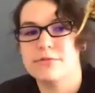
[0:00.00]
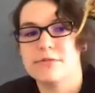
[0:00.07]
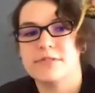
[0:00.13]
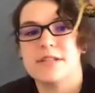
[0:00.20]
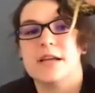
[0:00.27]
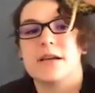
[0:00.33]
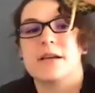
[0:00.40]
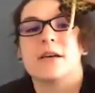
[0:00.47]

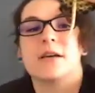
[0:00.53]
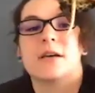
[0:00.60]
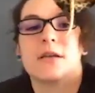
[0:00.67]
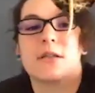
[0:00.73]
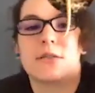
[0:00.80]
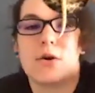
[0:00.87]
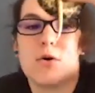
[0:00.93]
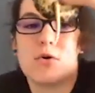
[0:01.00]
snake
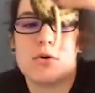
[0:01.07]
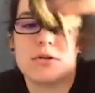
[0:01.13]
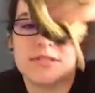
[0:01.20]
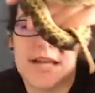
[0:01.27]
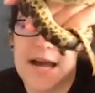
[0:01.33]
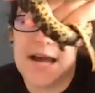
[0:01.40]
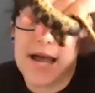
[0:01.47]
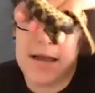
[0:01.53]
the whole
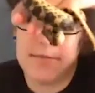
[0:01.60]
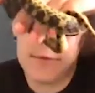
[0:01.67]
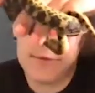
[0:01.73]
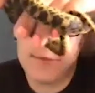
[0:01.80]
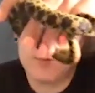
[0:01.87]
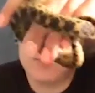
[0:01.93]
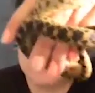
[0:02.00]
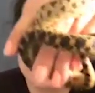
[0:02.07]
time,
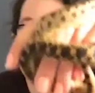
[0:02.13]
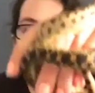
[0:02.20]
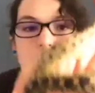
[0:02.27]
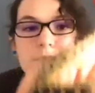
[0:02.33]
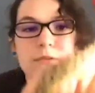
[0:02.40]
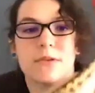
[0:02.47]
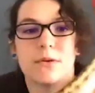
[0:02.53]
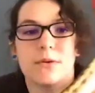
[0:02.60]
fooled you.
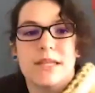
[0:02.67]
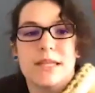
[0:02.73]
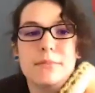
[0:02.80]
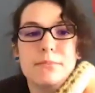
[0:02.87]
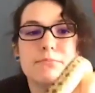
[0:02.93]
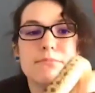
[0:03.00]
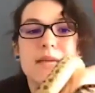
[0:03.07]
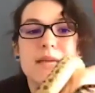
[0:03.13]
So
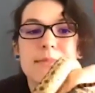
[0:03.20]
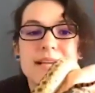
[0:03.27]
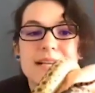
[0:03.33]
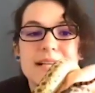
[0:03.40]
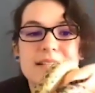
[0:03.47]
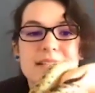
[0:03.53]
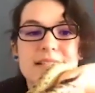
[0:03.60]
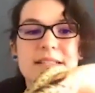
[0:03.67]
he
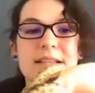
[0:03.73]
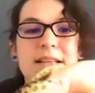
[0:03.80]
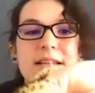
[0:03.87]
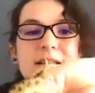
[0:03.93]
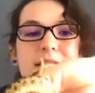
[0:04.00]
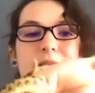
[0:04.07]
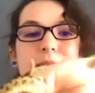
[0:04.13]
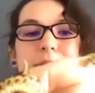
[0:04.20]

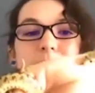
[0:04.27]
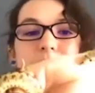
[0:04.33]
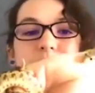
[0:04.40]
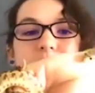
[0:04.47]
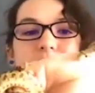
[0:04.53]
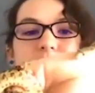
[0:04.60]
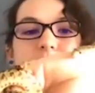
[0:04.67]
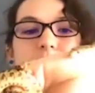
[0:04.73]
does
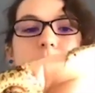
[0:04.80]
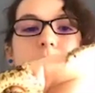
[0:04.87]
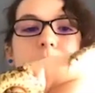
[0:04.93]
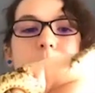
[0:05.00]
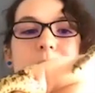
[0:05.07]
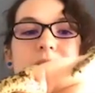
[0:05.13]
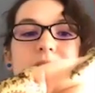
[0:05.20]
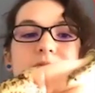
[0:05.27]
mimicry, he
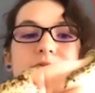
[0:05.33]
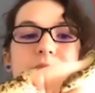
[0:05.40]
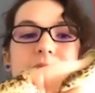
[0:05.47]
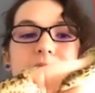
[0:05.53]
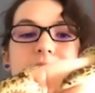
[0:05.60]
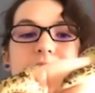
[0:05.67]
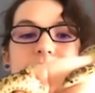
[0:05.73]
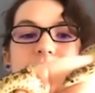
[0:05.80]
copies
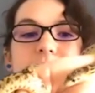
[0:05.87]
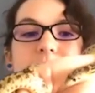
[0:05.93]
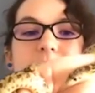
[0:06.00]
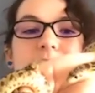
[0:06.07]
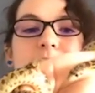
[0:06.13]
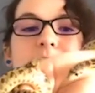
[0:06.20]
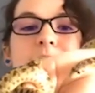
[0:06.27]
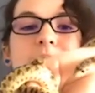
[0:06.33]
rattlesnakes
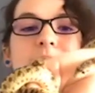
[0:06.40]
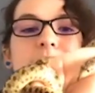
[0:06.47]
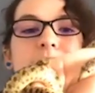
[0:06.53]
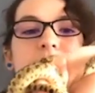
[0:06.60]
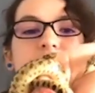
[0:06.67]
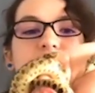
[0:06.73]
to